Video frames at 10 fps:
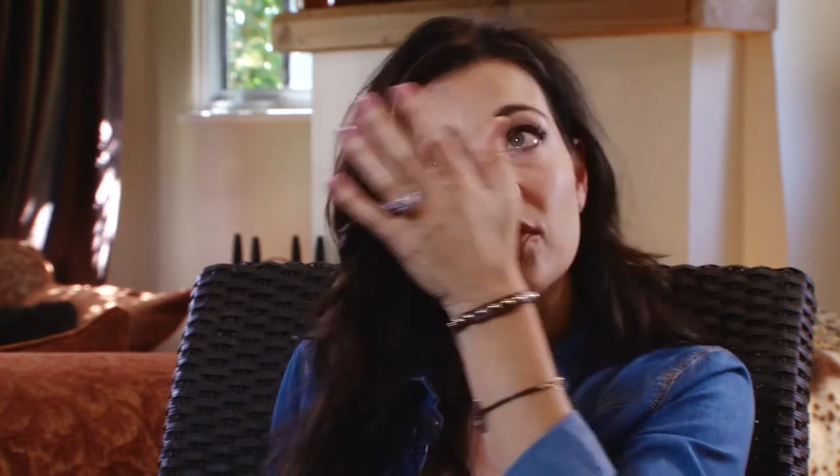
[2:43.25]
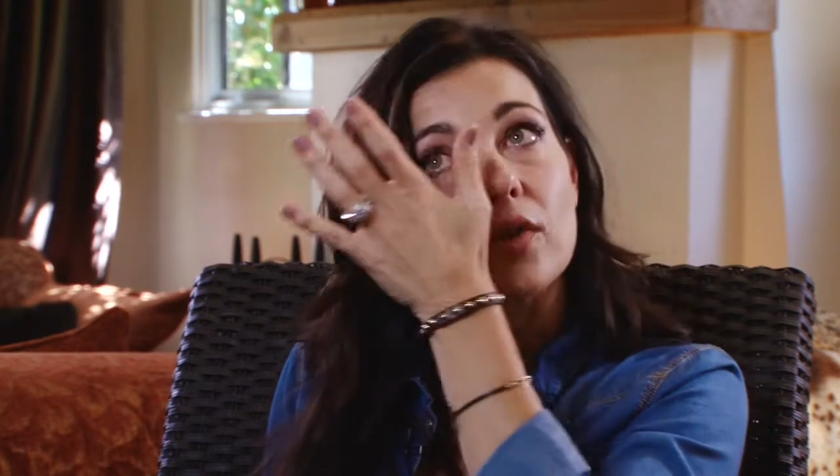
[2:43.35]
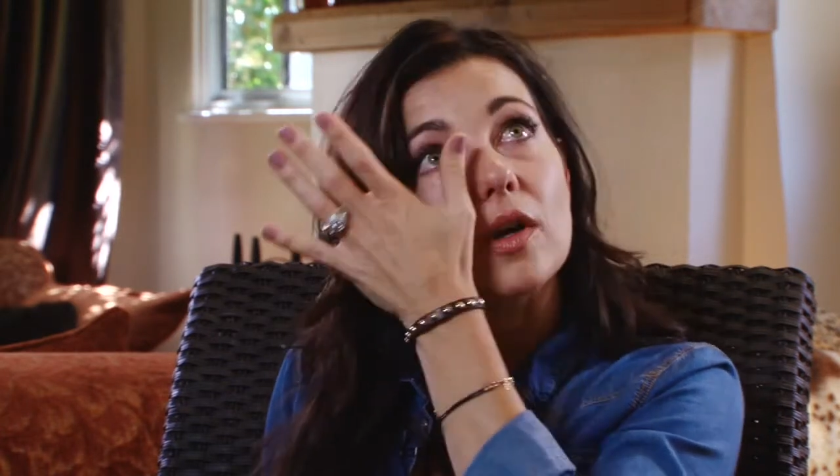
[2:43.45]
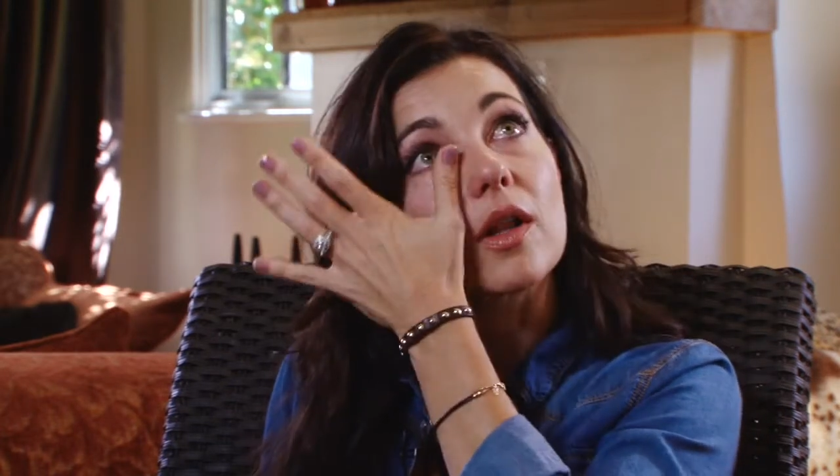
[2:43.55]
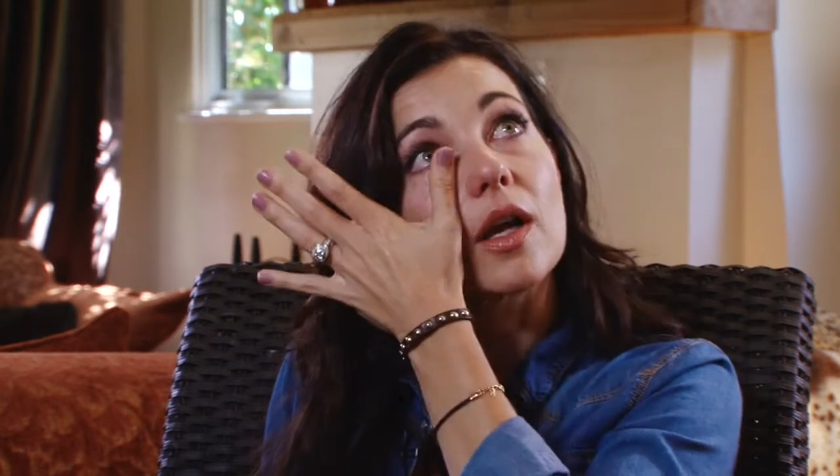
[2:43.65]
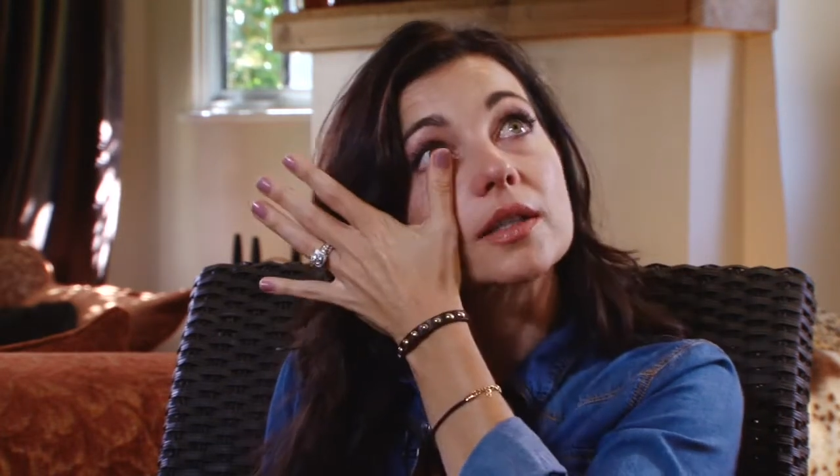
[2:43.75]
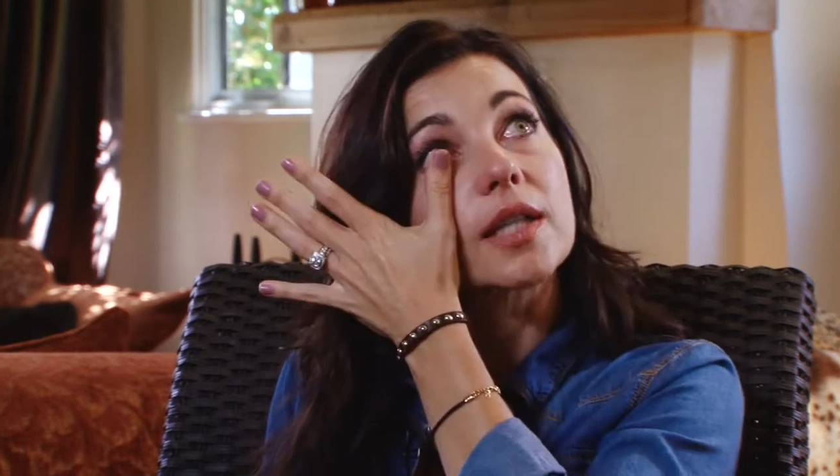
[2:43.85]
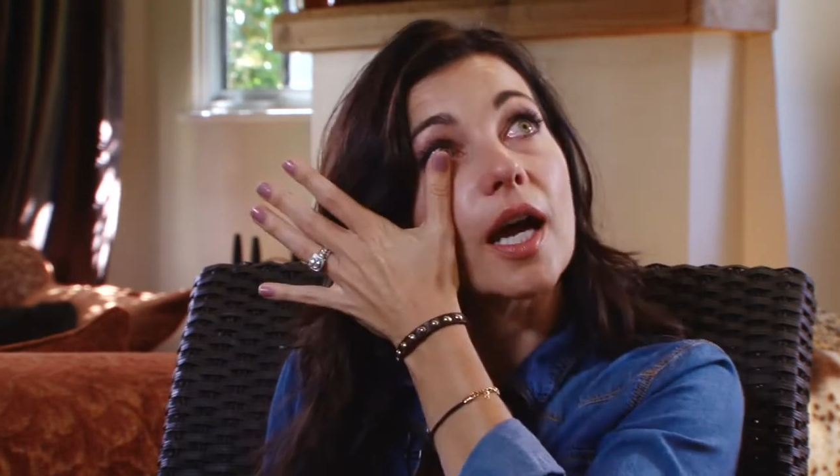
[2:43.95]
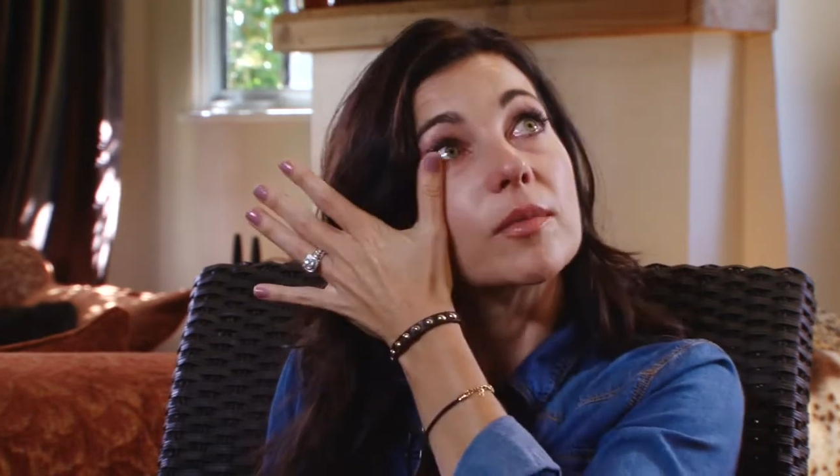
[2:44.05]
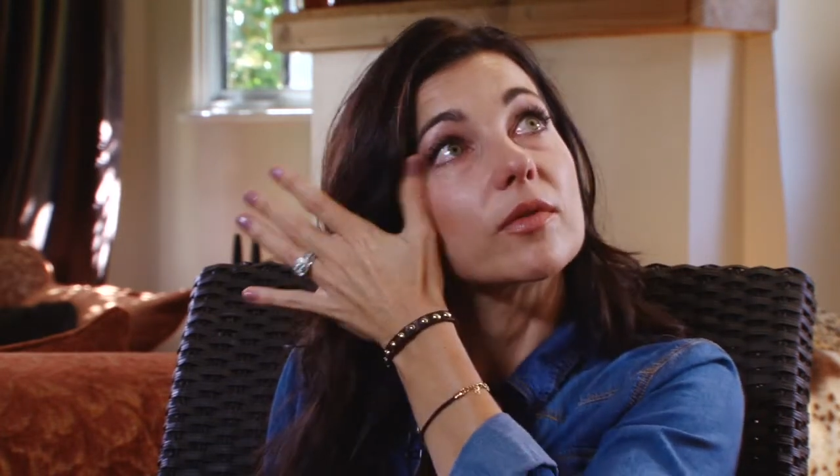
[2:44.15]
for a long
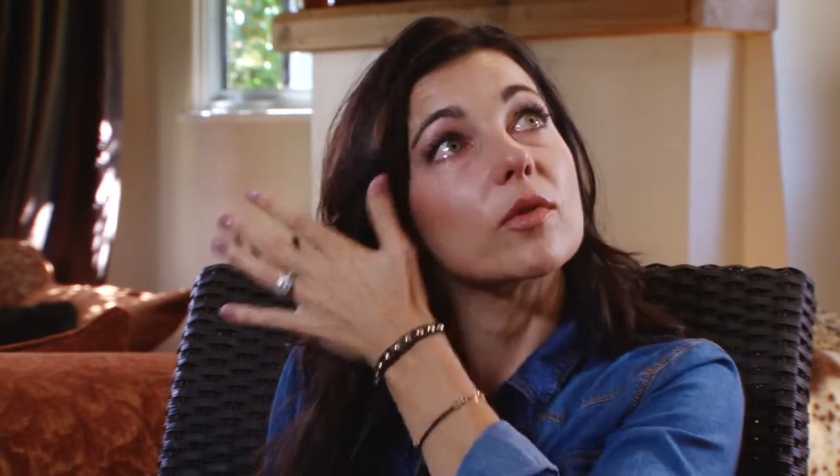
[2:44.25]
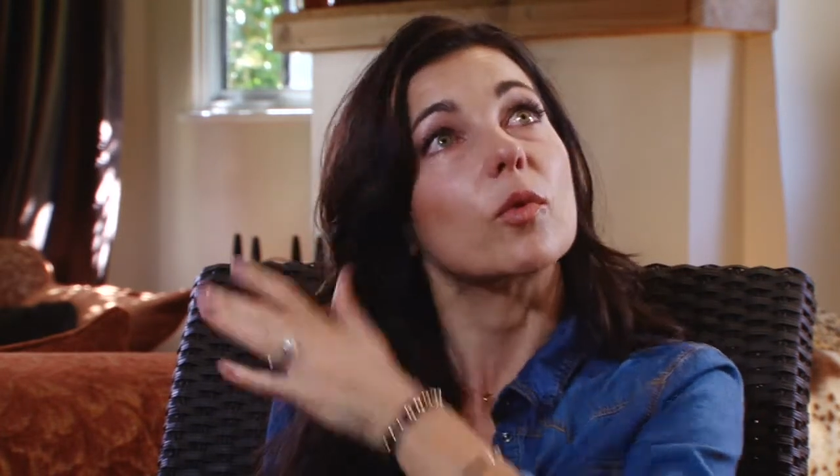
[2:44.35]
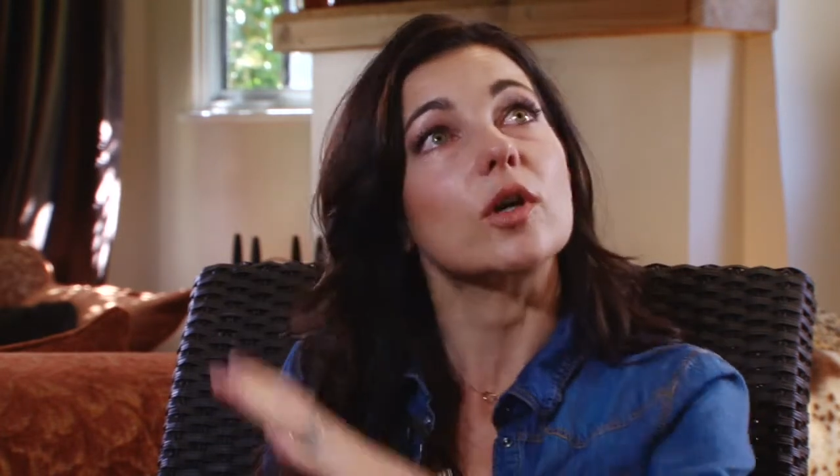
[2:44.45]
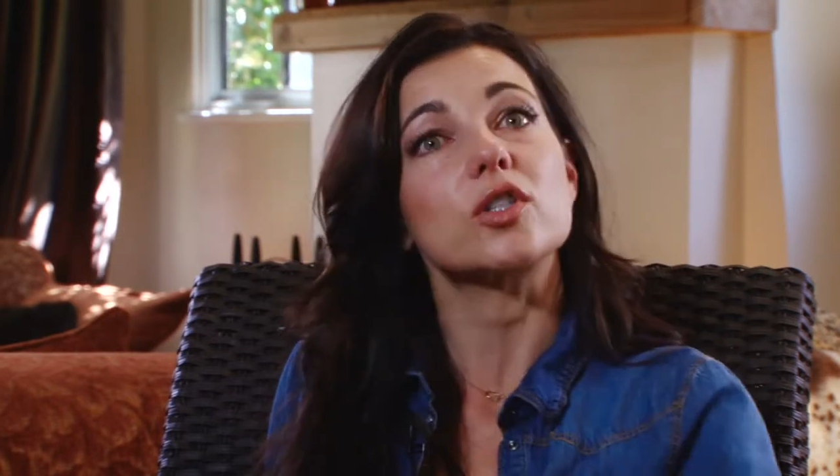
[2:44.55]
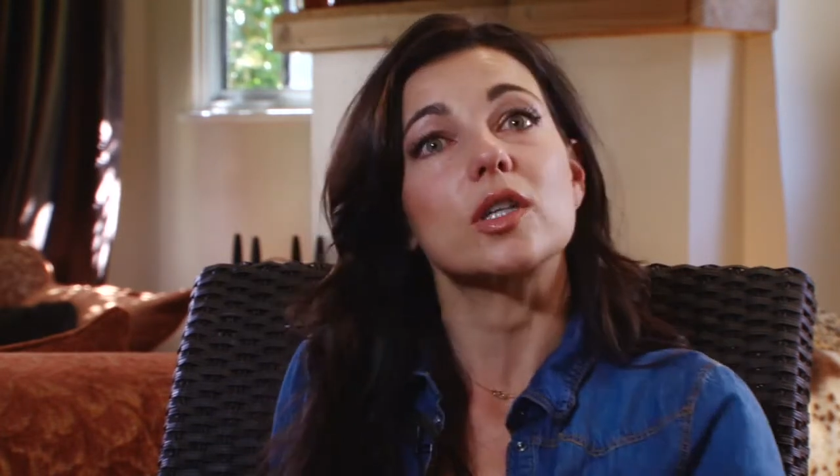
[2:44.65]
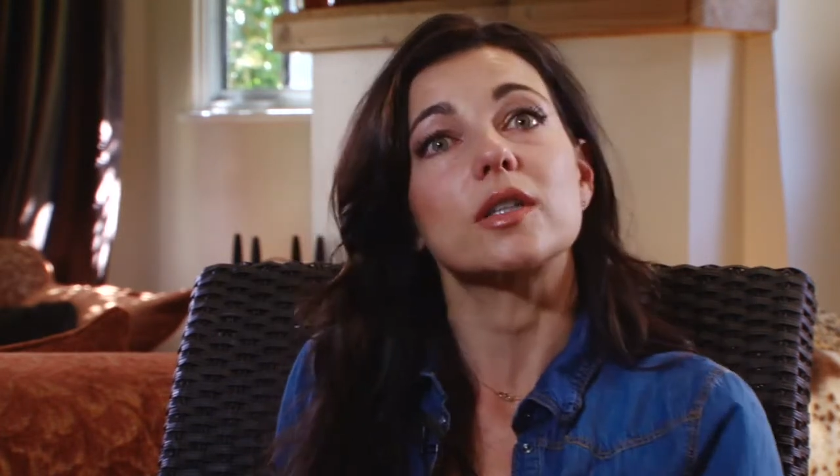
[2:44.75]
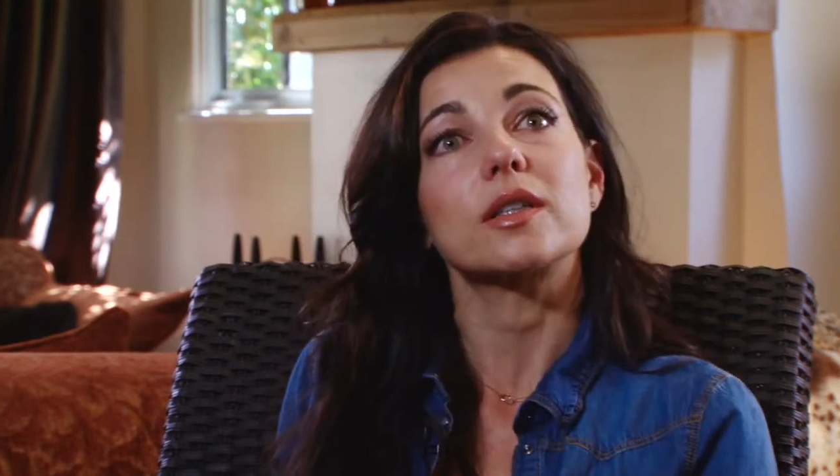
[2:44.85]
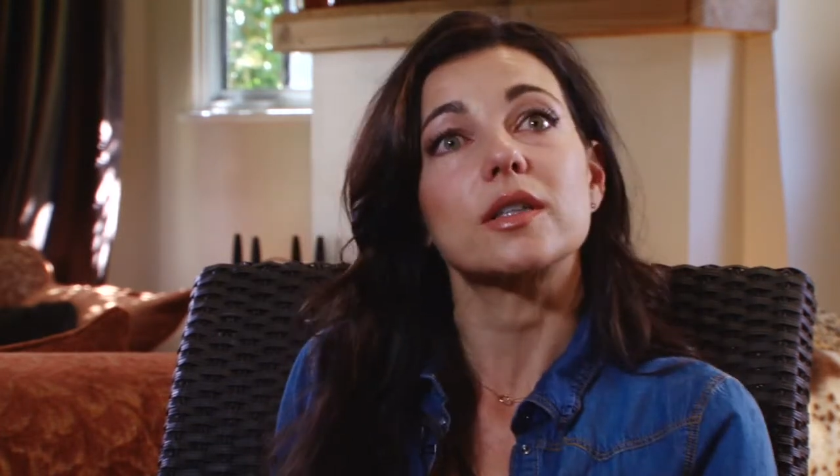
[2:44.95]
time of abortion